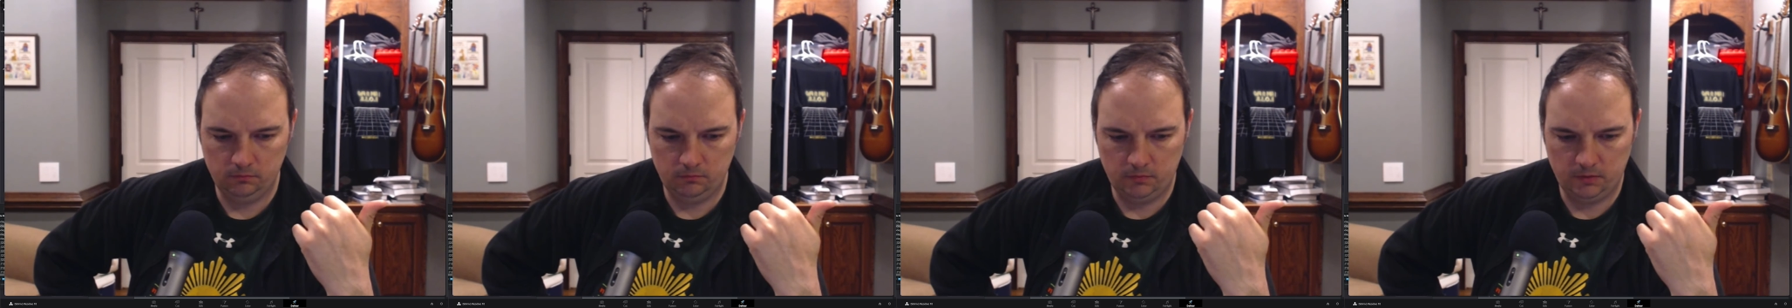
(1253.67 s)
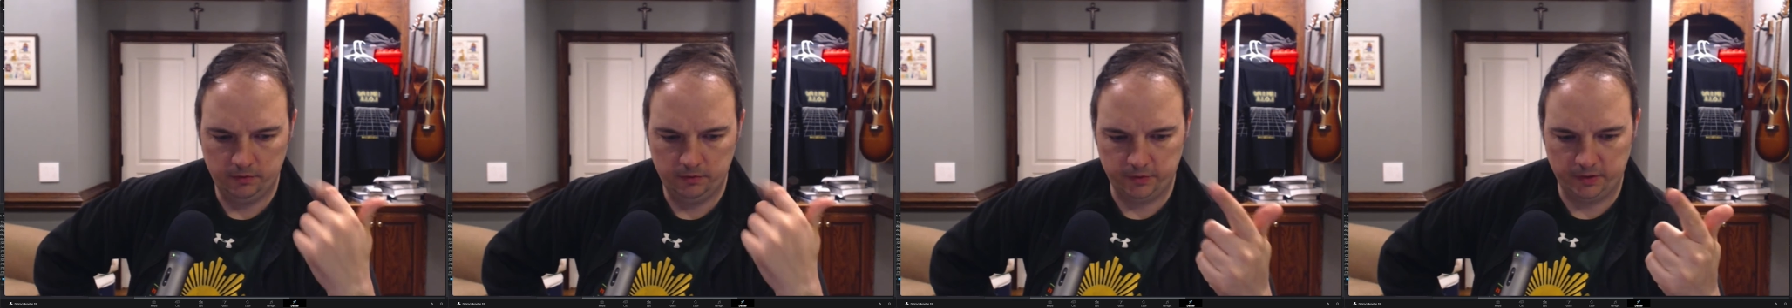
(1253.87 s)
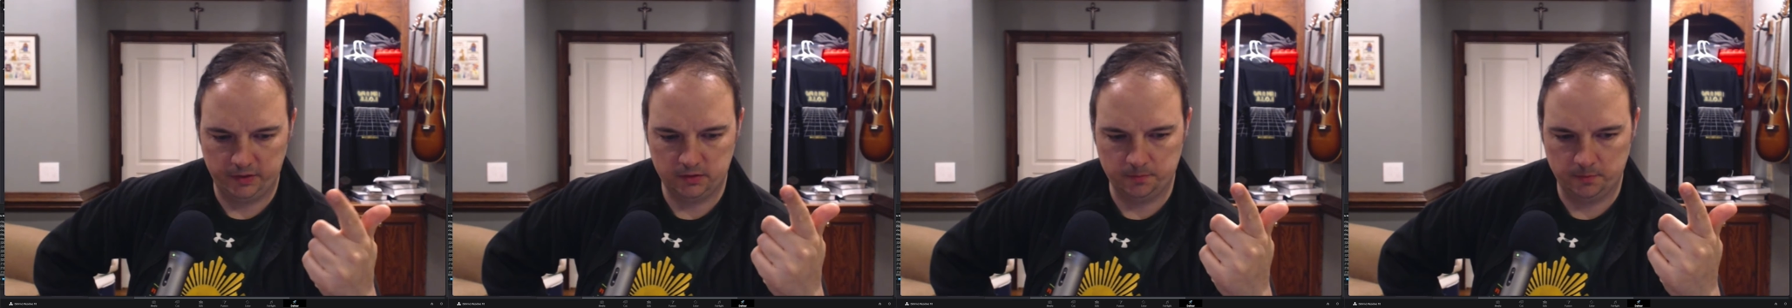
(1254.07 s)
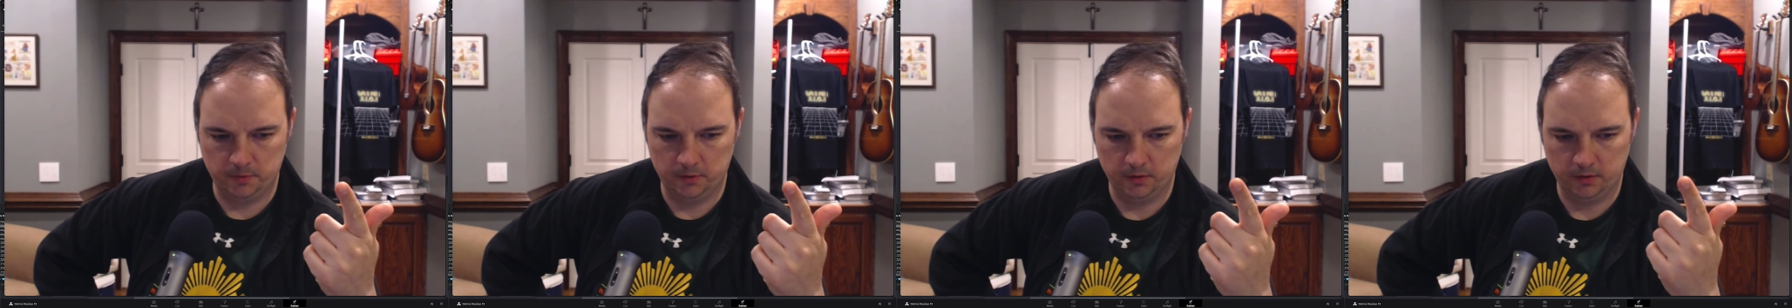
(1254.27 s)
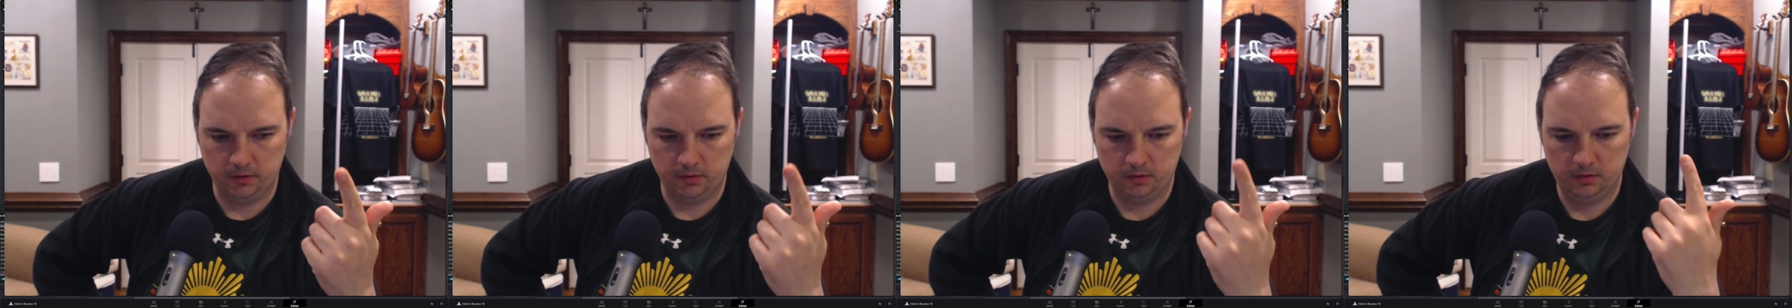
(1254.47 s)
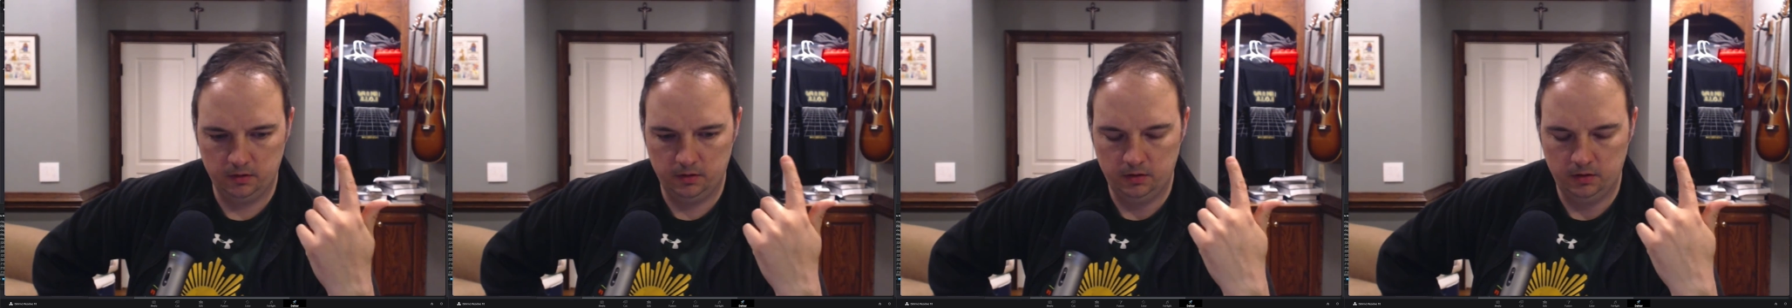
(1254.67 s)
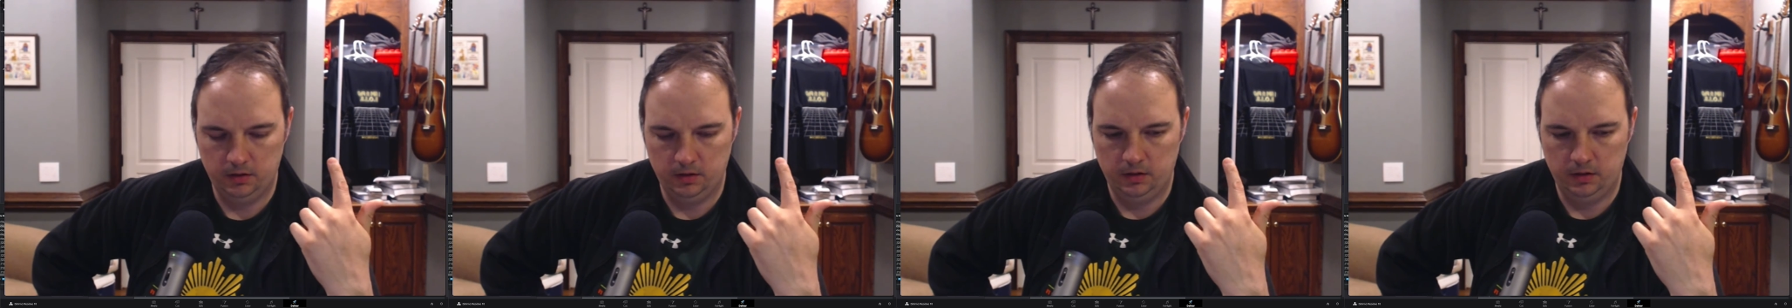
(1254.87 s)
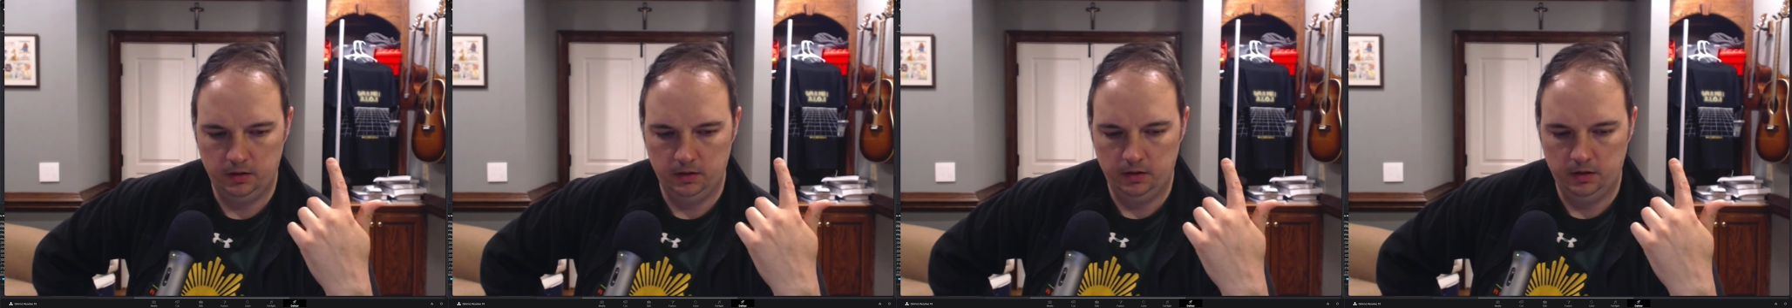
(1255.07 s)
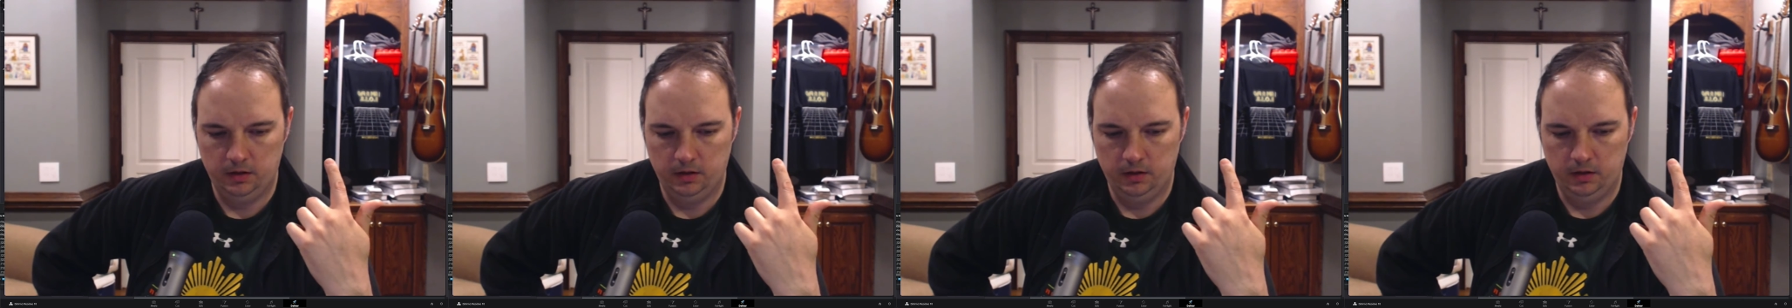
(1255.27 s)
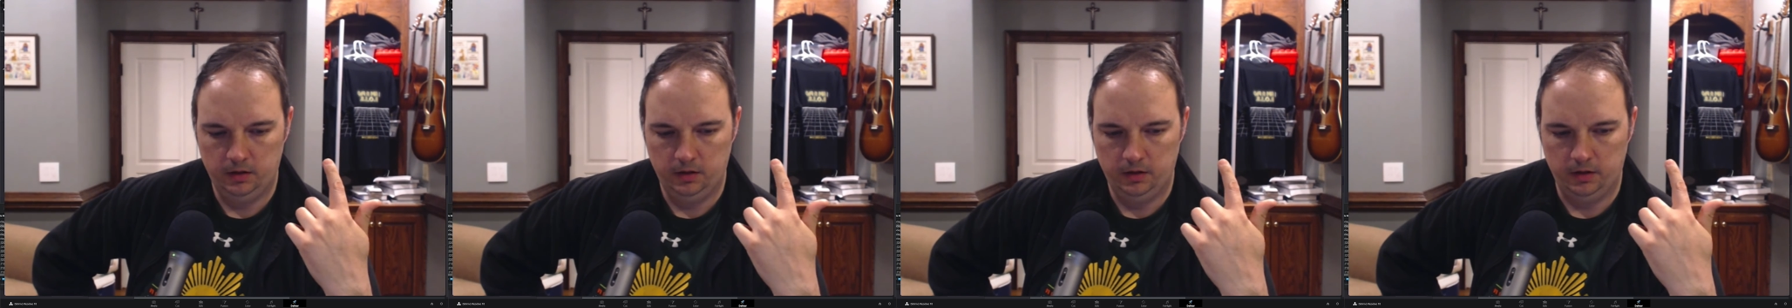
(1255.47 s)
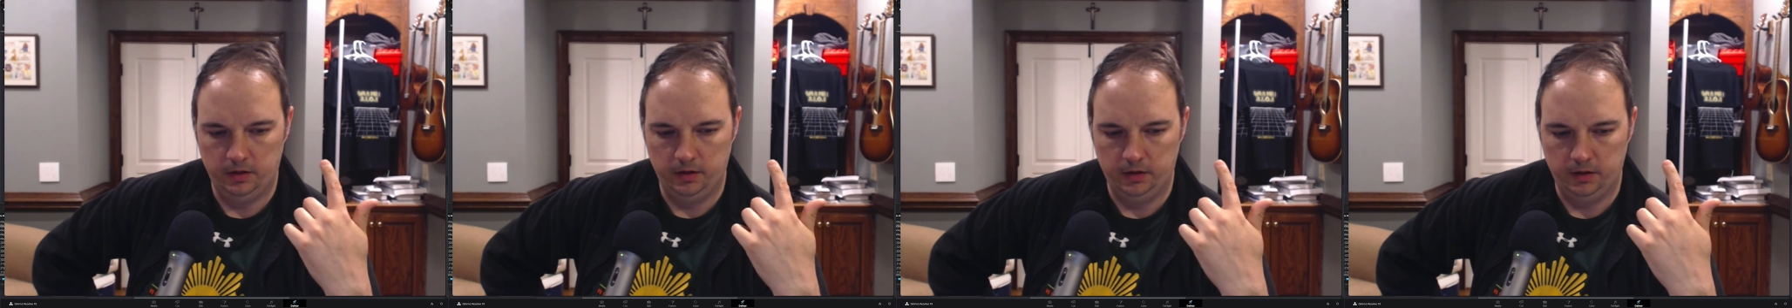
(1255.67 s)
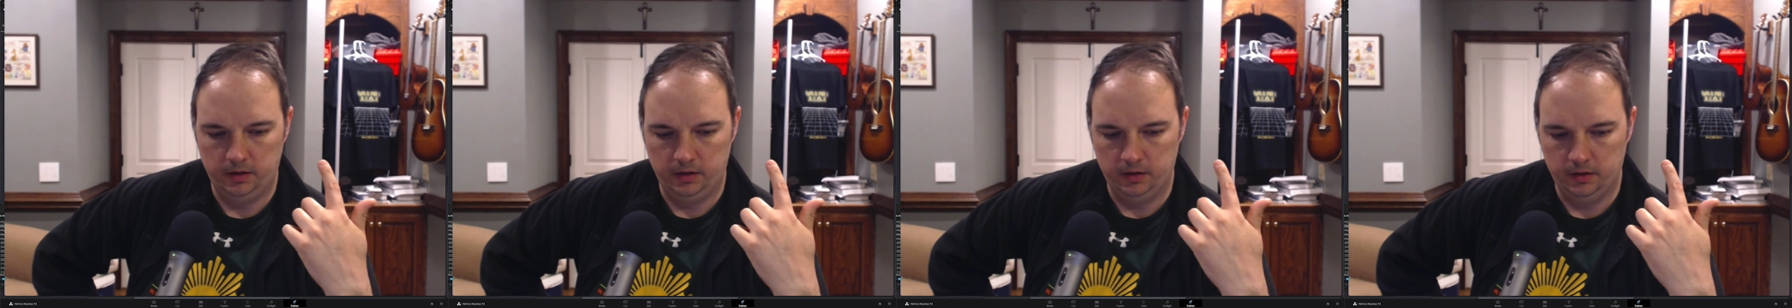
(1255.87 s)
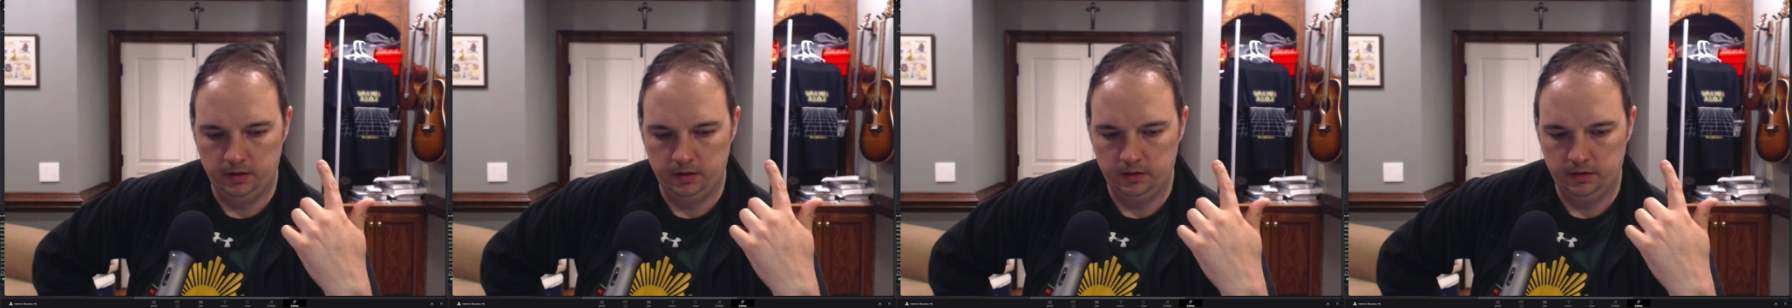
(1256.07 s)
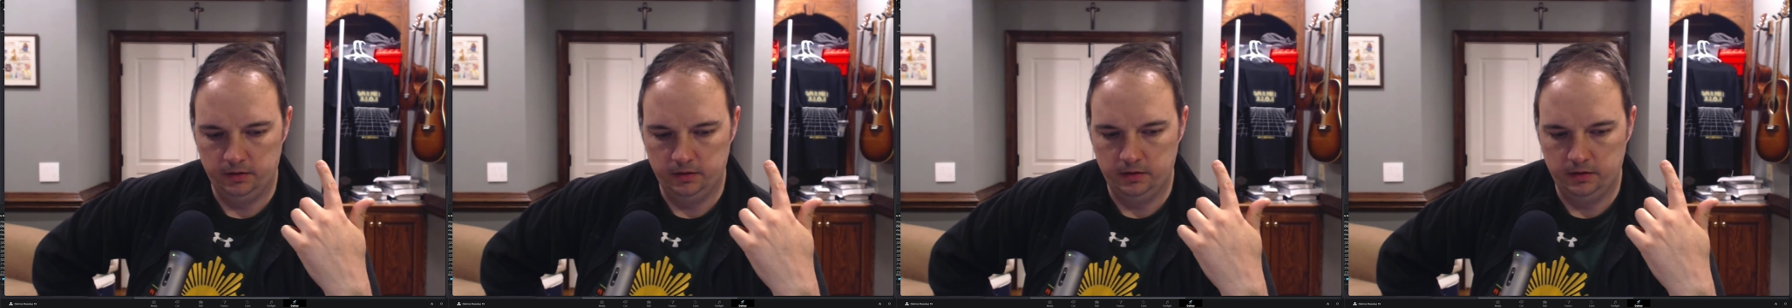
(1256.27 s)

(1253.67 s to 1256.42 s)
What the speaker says: Facebook, and